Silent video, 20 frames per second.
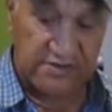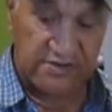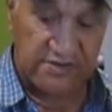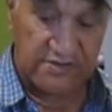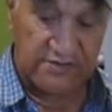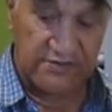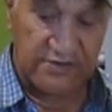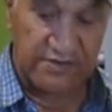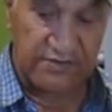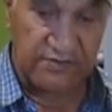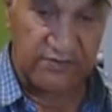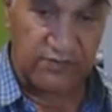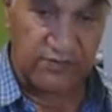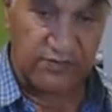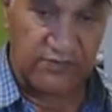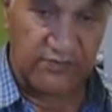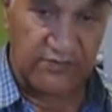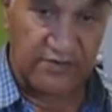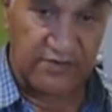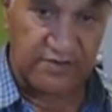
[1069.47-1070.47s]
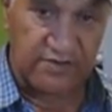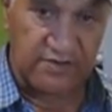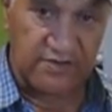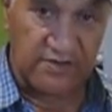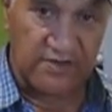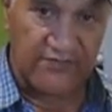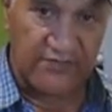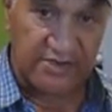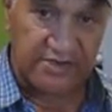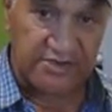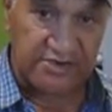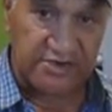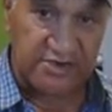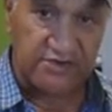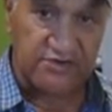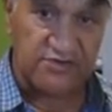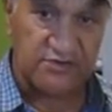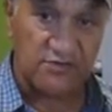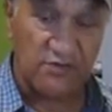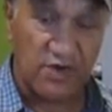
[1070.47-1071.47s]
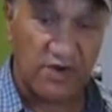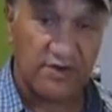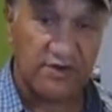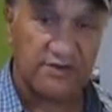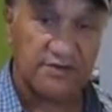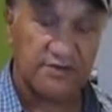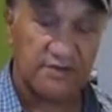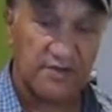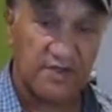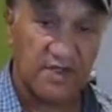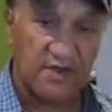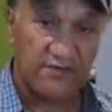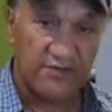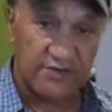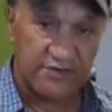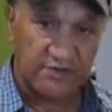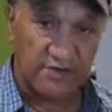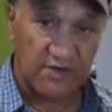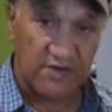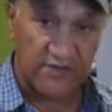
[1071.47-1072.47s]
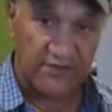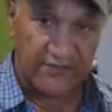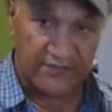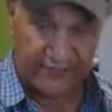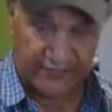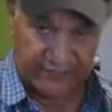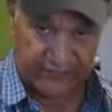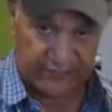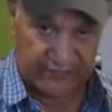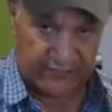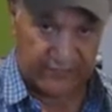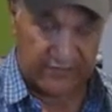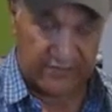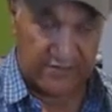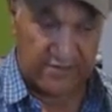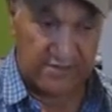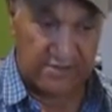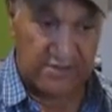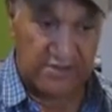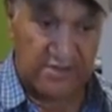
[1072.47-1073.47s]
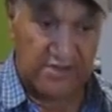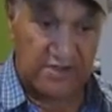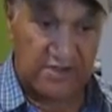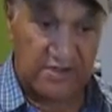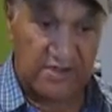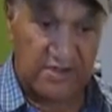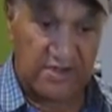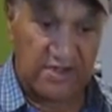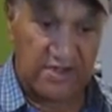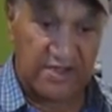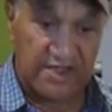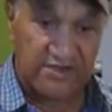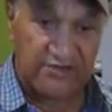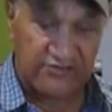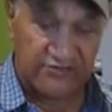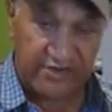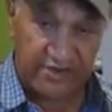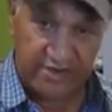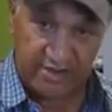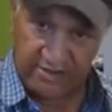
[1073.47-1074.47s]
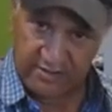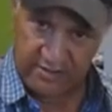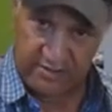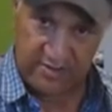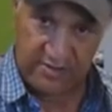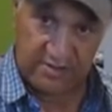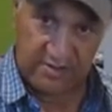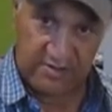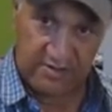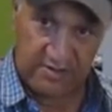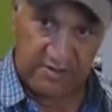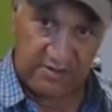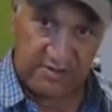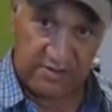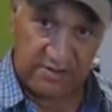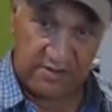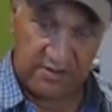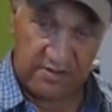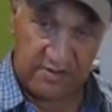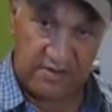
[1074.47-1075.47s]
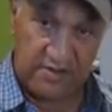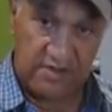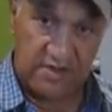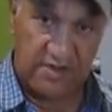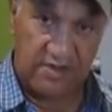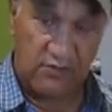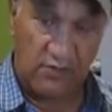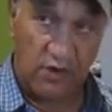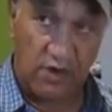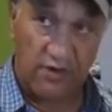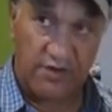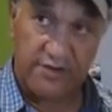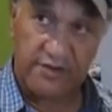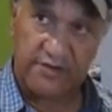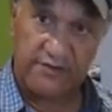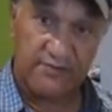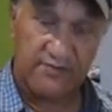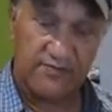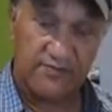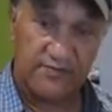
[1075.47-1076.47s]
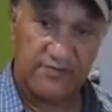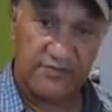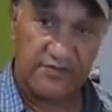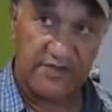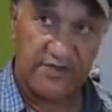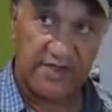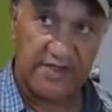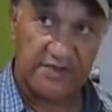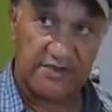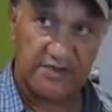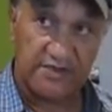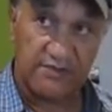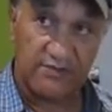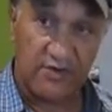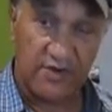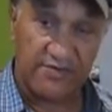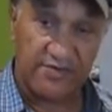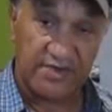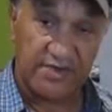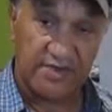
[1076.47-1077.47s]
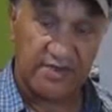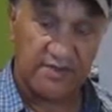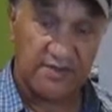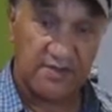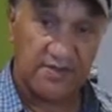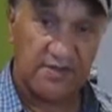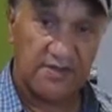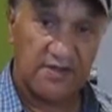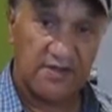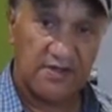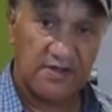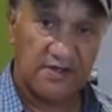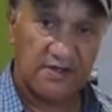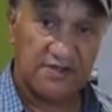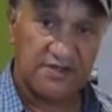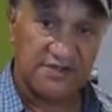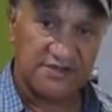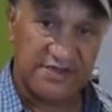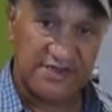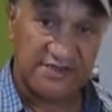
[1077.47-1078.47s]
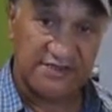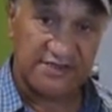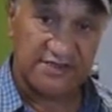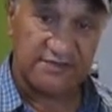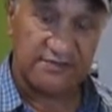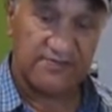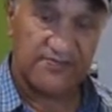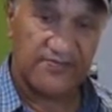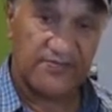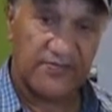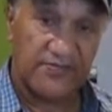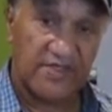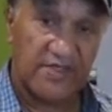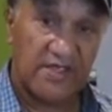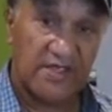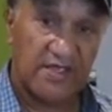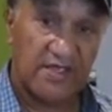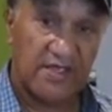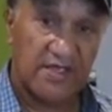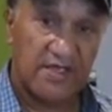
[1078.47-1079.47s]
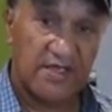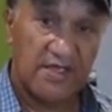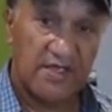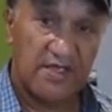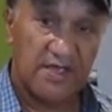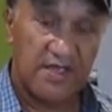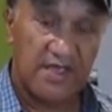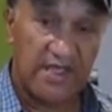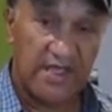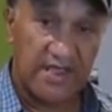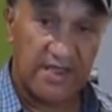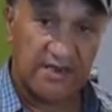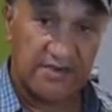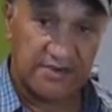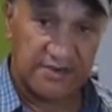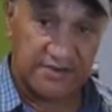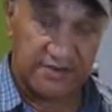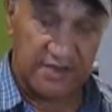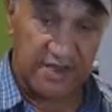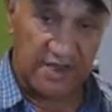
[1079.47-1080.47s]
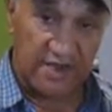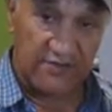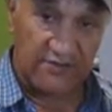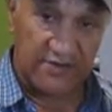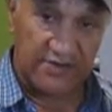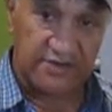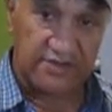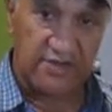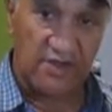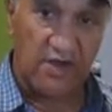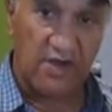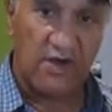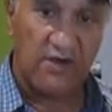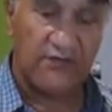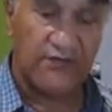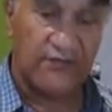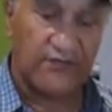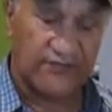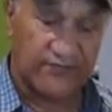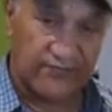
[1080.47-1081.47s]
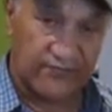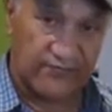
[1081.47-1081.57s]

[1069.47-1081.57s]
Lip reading: writ of execution warrant, a writ of entry warrant to enter the property, to seize it, and a writ of